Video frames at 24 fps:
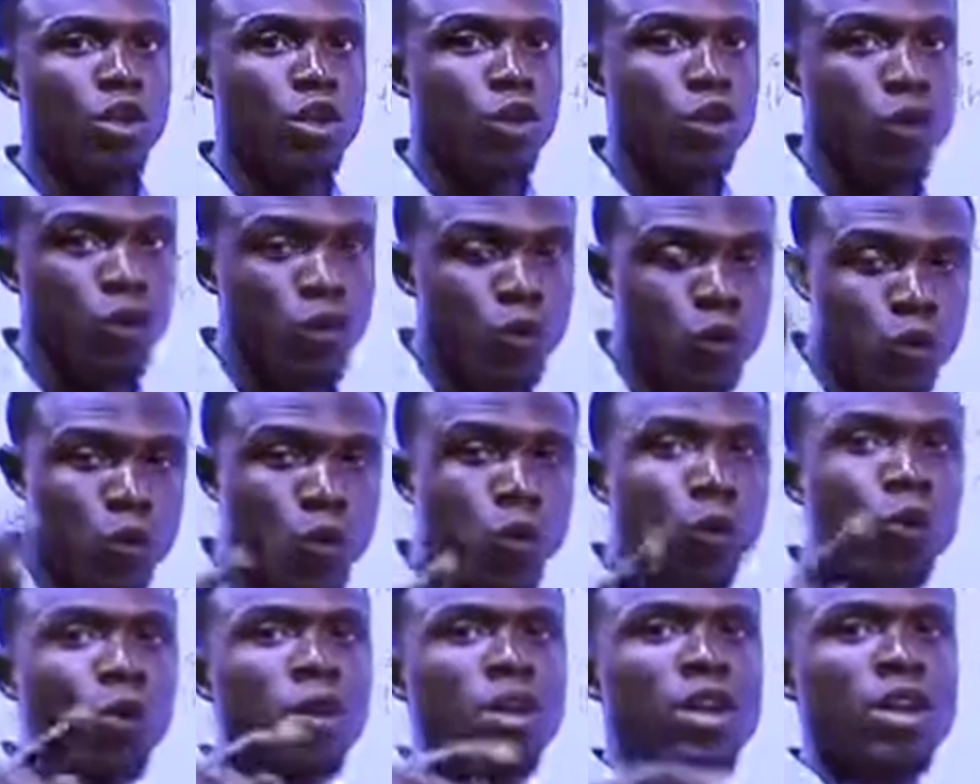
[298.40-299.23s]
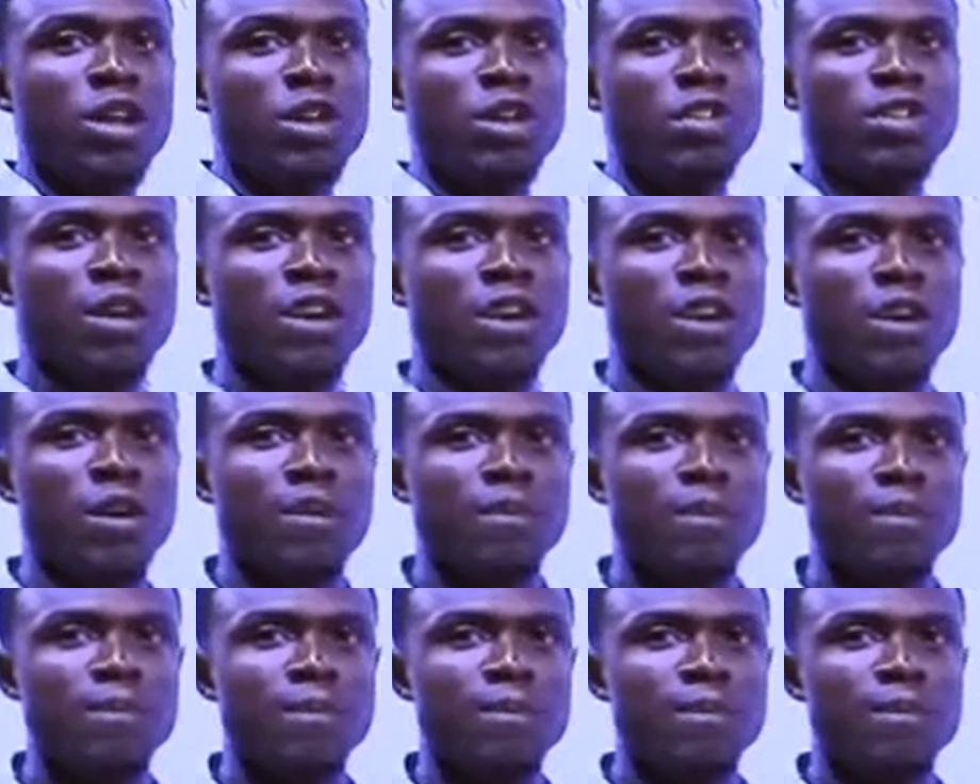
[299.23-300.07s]
Your school is a
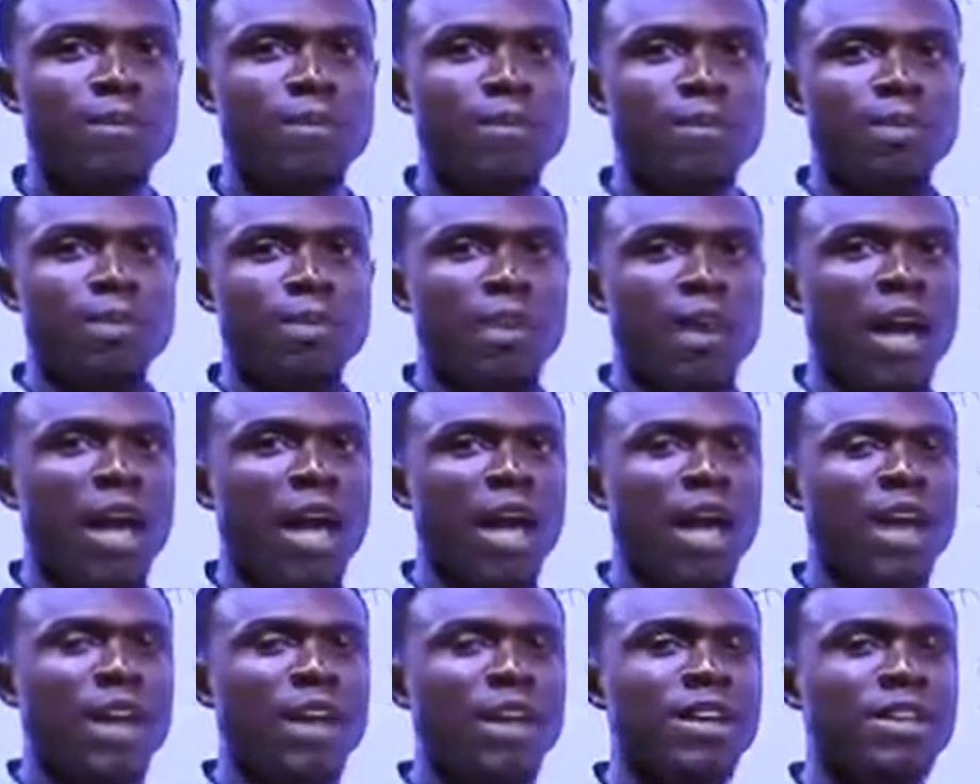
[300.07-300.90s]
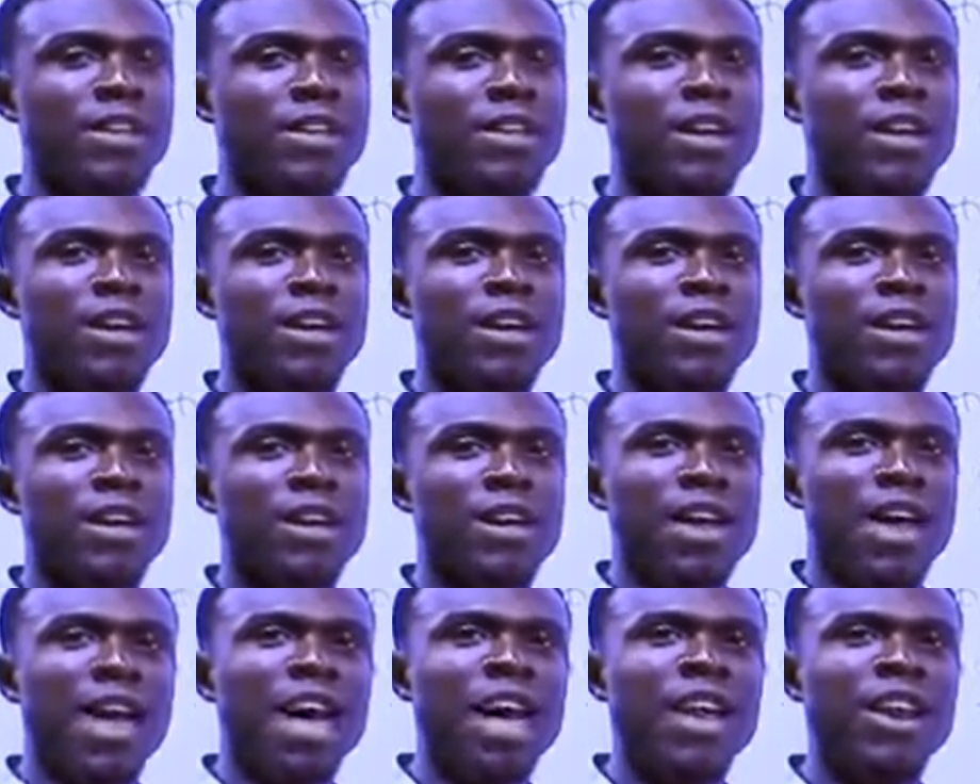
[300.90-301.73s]
noun. And
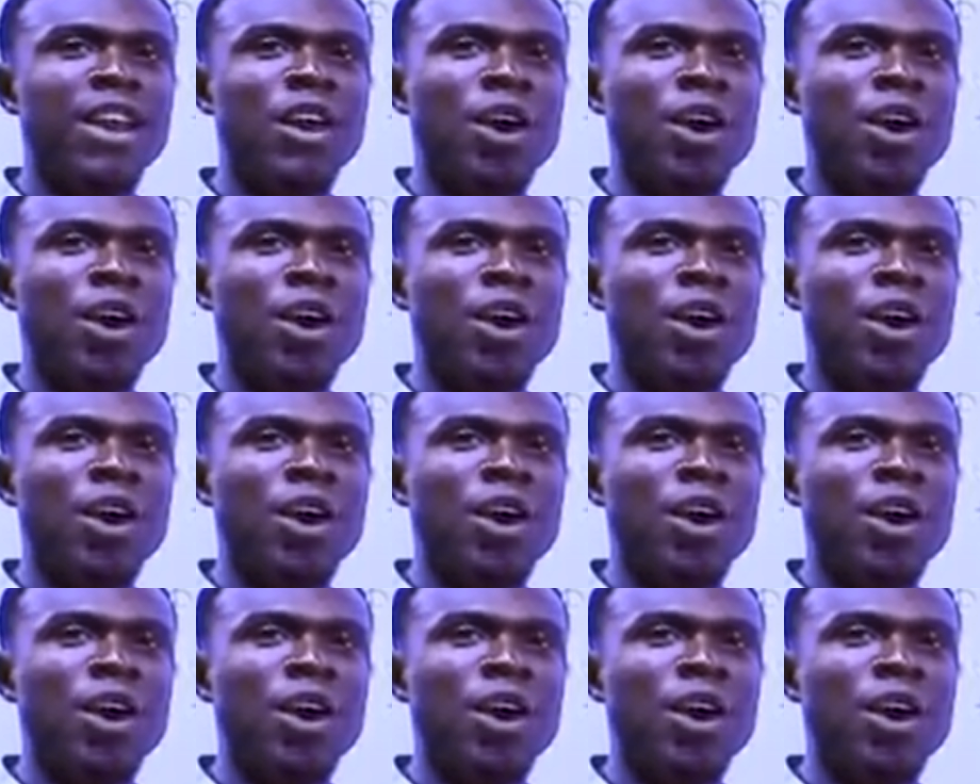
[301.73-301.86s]
any